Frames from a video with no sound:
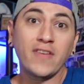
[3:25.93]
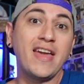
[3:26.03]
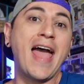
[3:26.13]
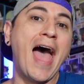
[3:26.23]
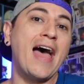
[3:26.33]

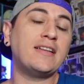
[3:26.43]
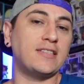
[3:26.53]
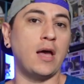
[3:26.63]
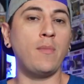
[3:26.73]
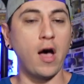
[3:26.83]
that had
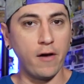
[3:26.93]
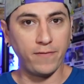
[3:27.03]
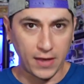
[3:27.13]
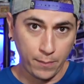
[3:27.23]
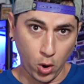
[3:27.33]
some
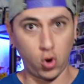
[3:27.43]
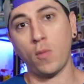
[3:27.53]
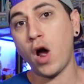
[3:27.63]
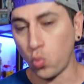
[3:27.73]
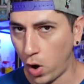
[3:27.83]
of the Pokemon